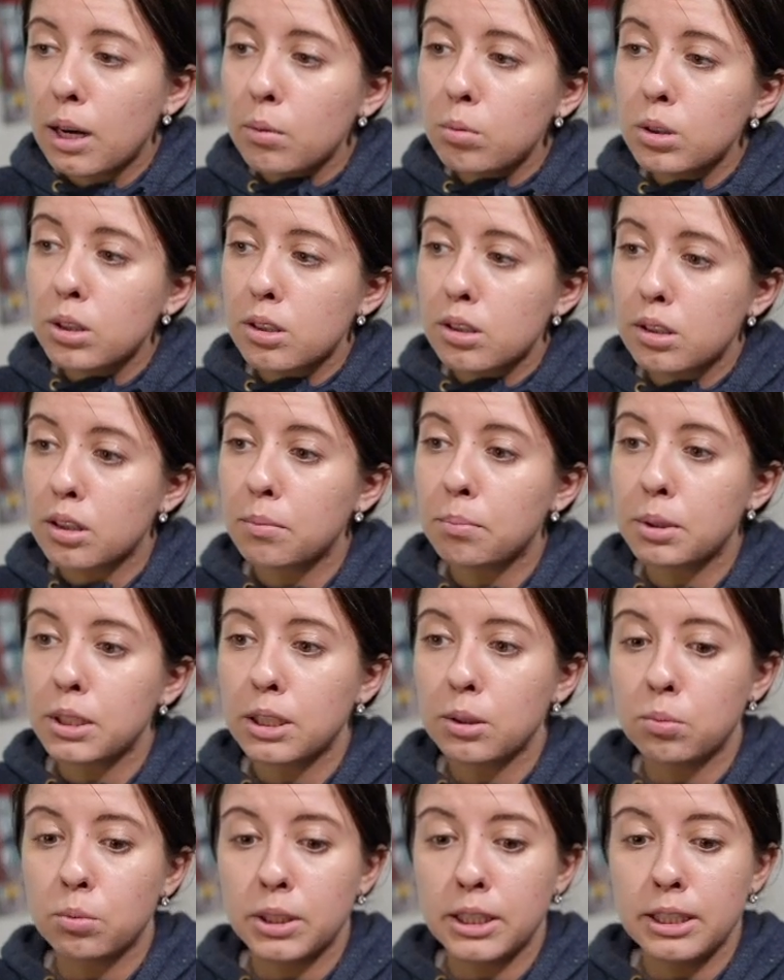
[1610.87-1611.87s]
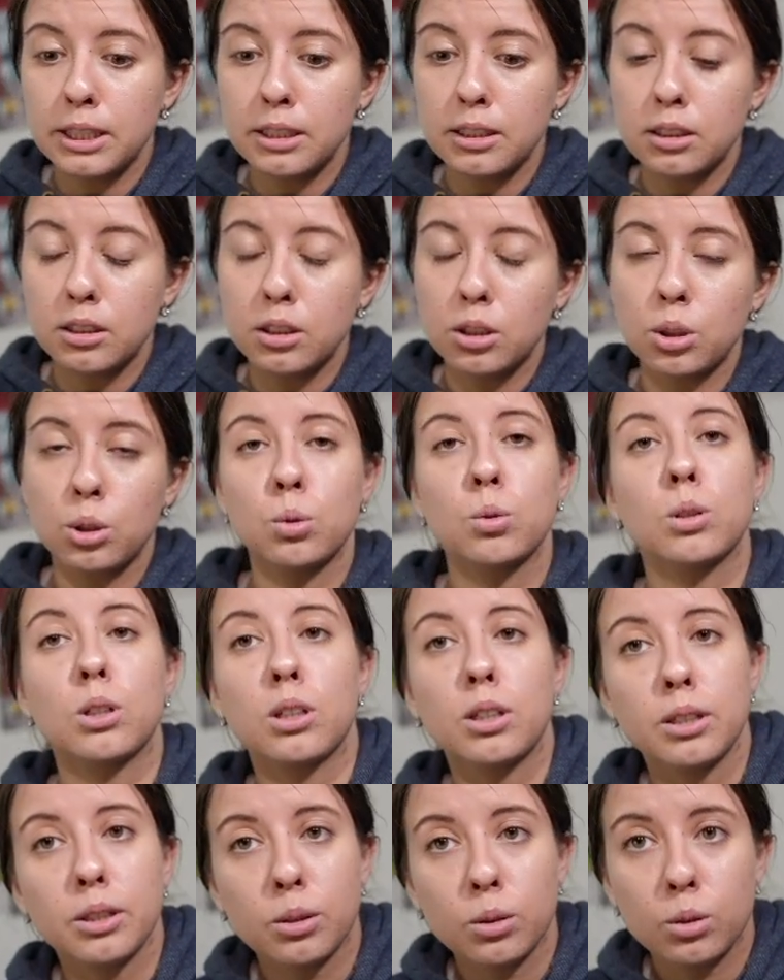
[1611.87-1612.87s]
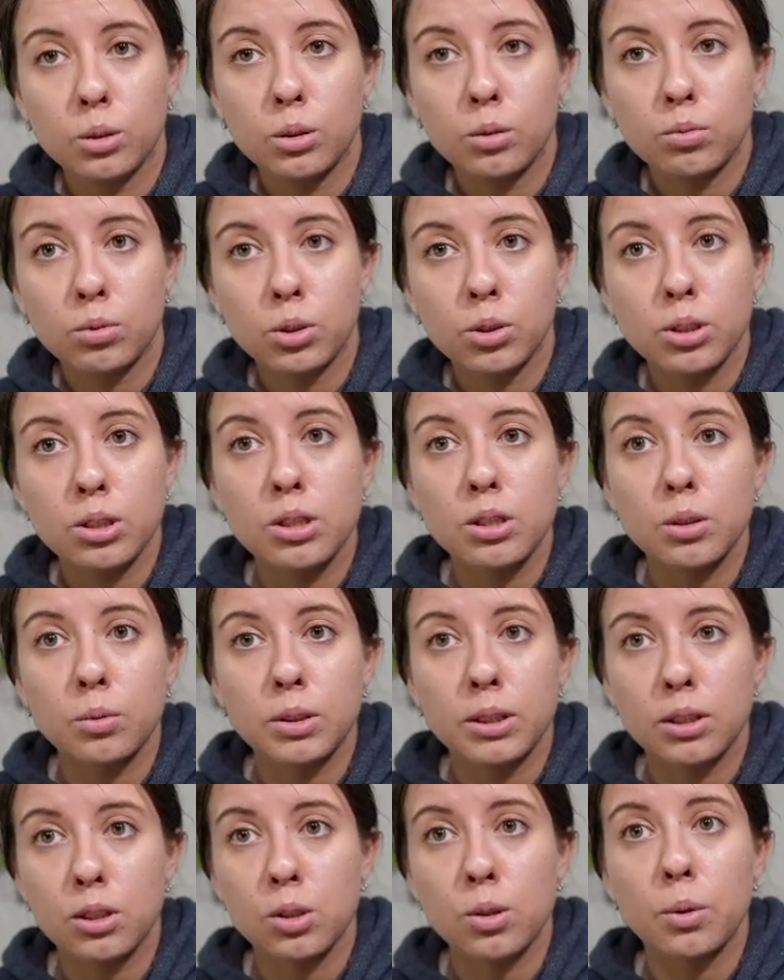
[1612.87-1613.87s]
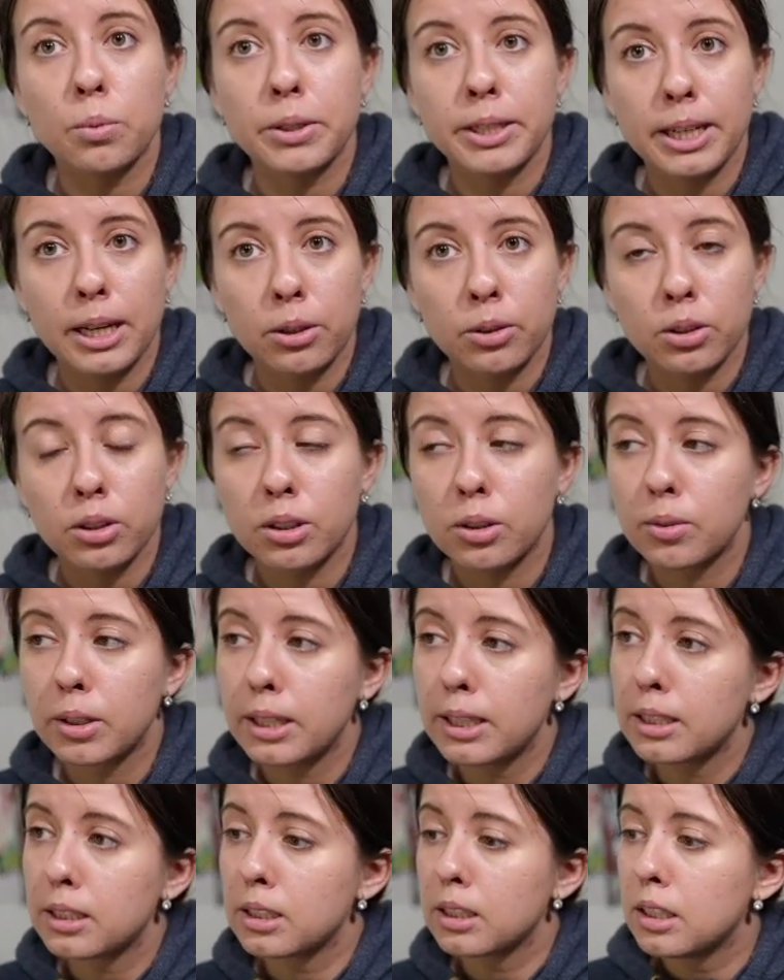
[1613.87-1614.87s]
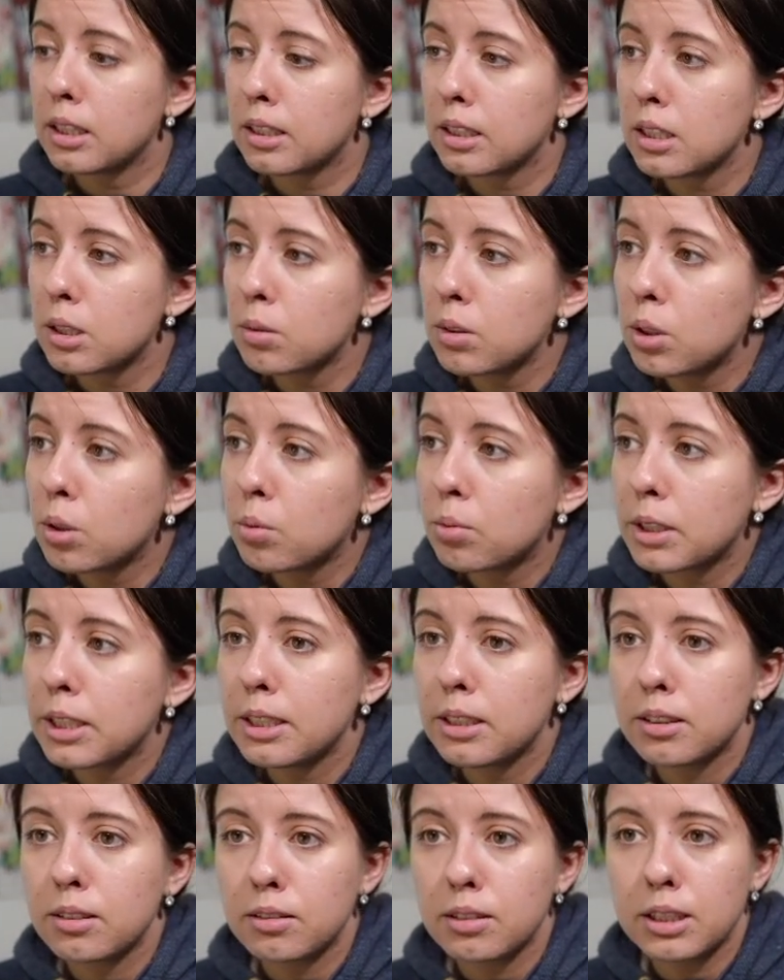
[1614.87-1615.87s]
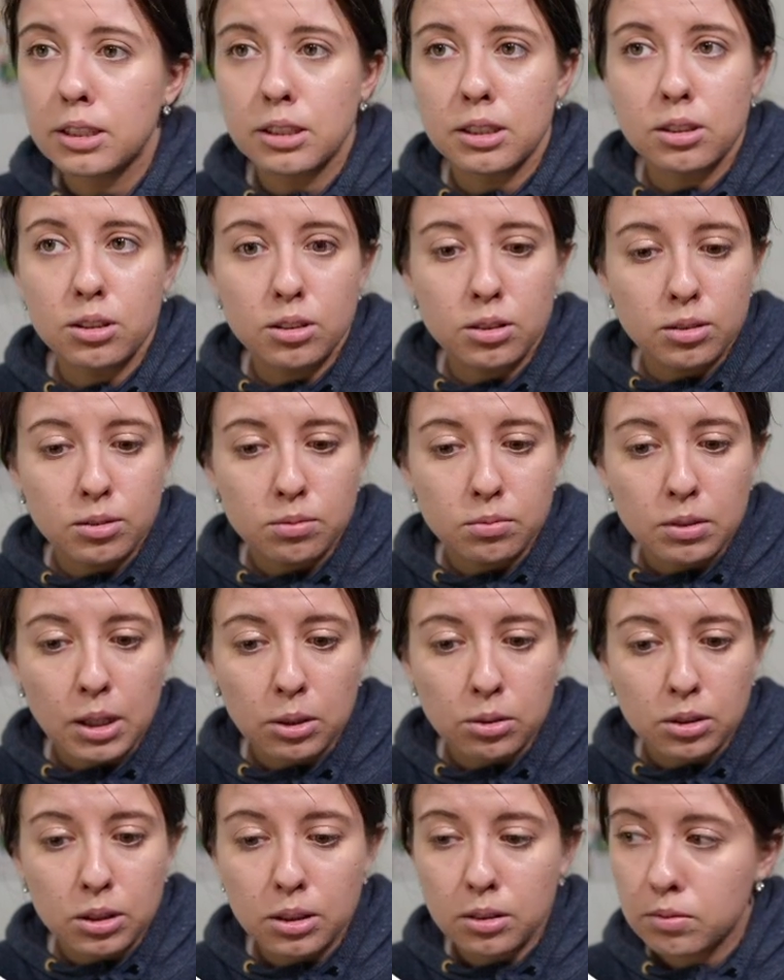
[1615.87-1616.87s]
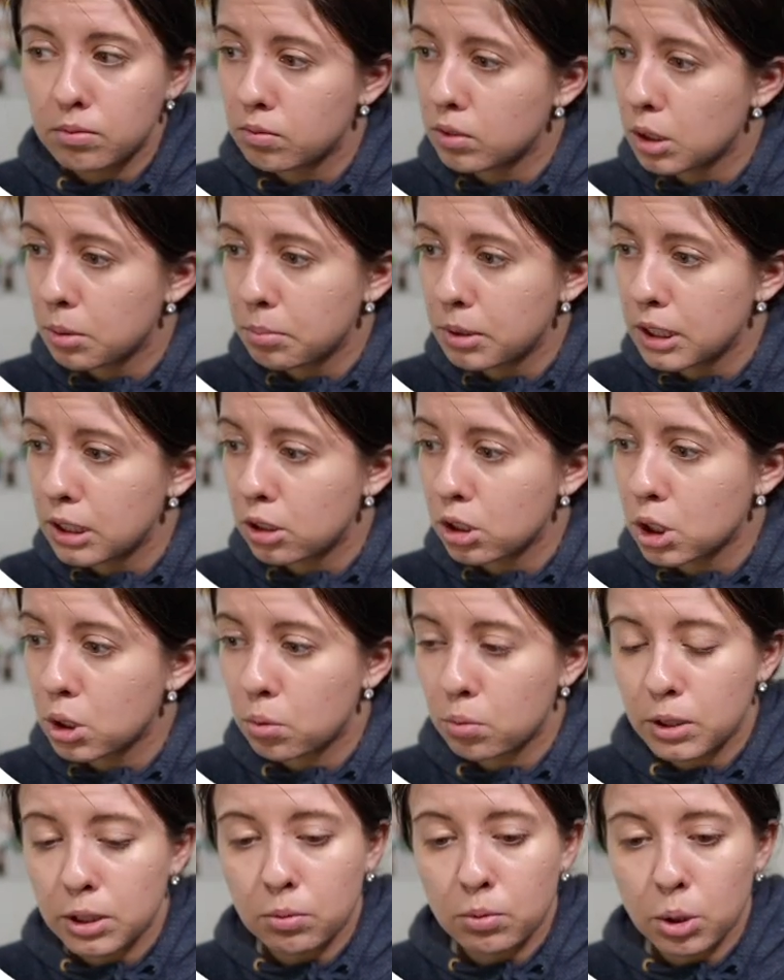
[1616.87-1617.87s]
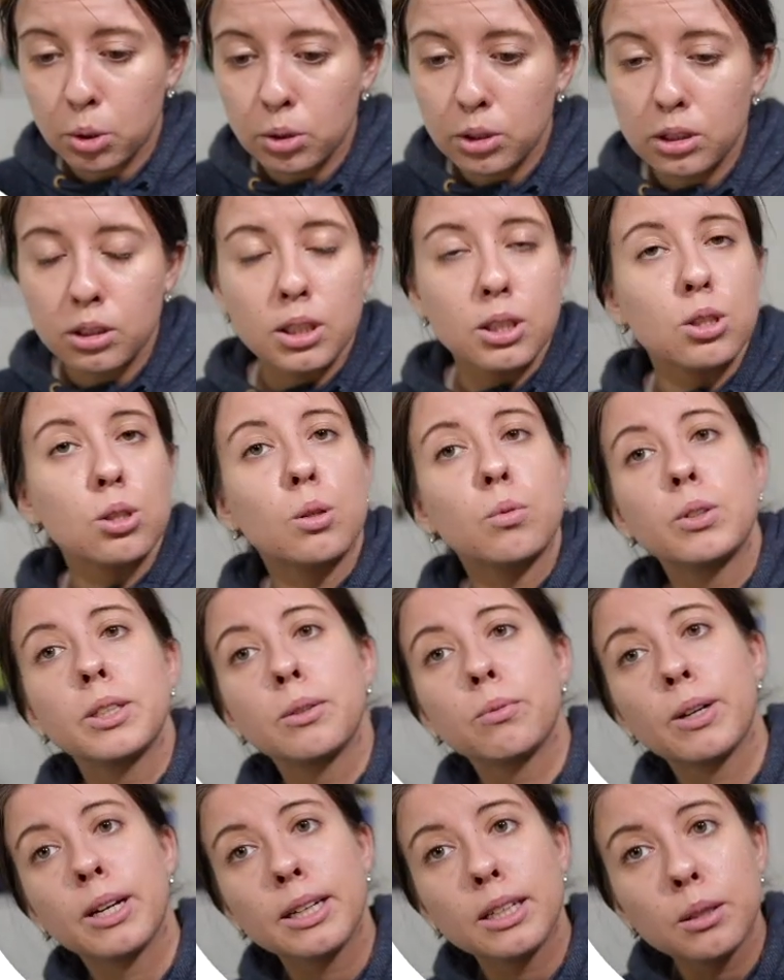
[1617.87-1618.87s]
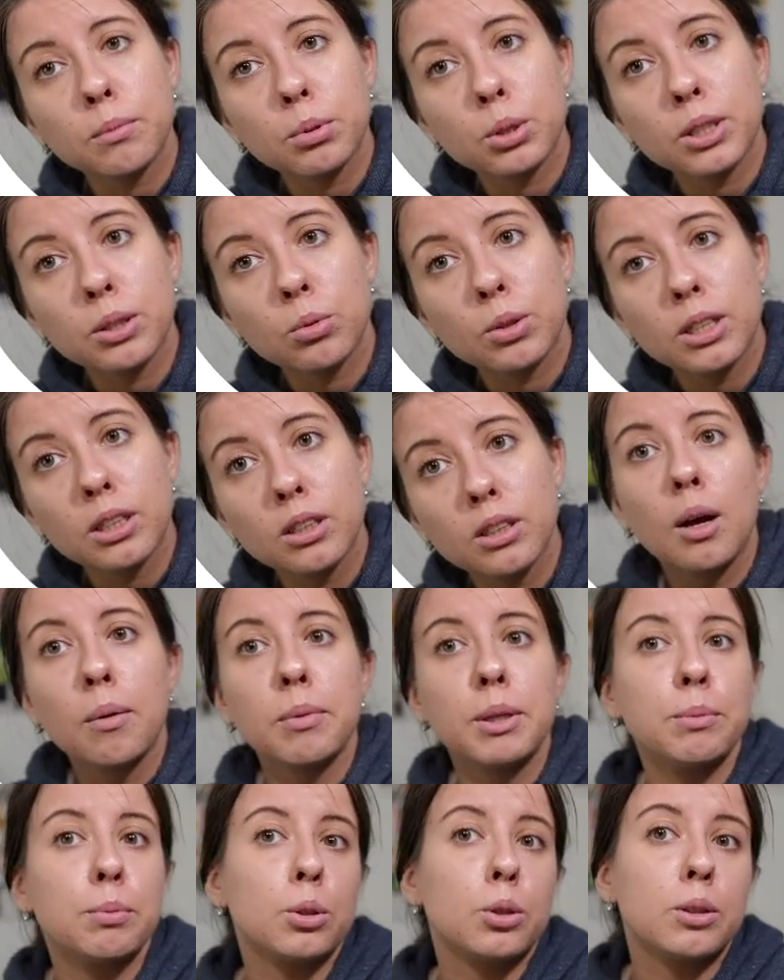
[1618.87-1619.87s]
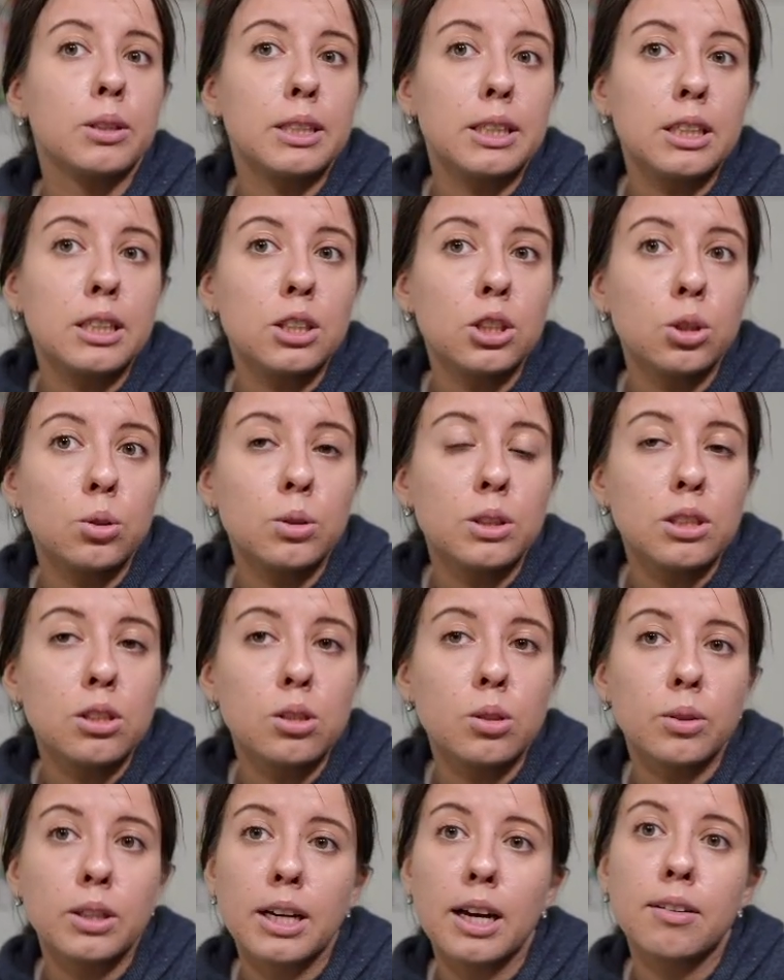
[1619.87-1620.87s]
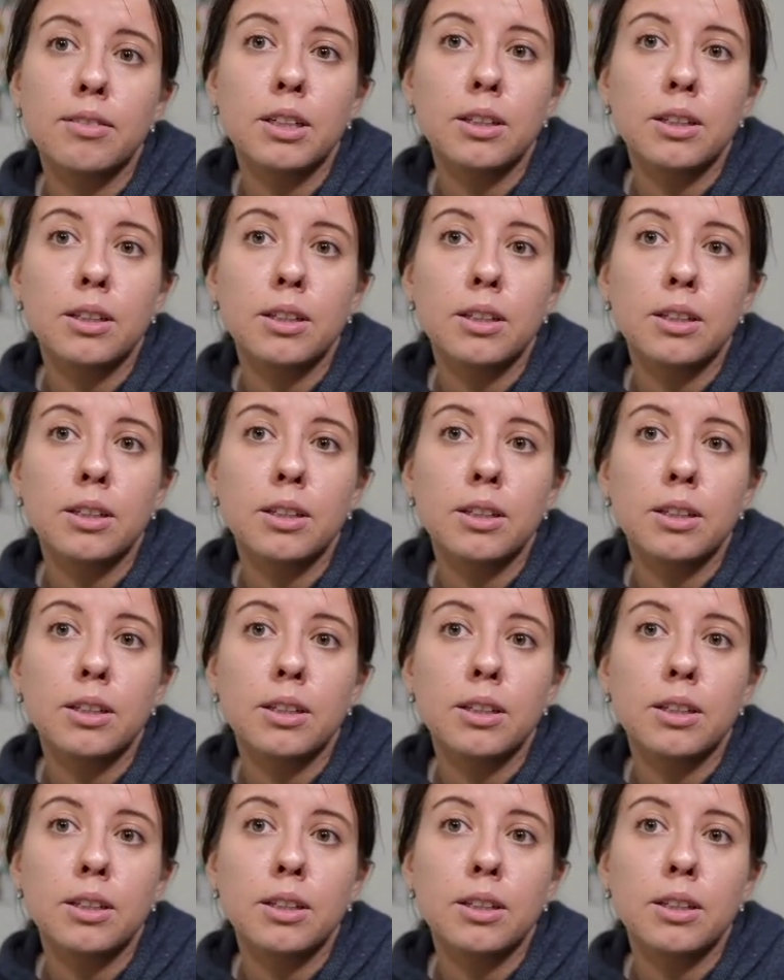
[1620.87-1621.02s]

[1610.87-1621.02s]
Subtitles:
would somebody read your article versus the one that's already out there, right? This one already exists out there. Somebody else already wrote it. It's already ranking pretty well. People are linking to it, so they have an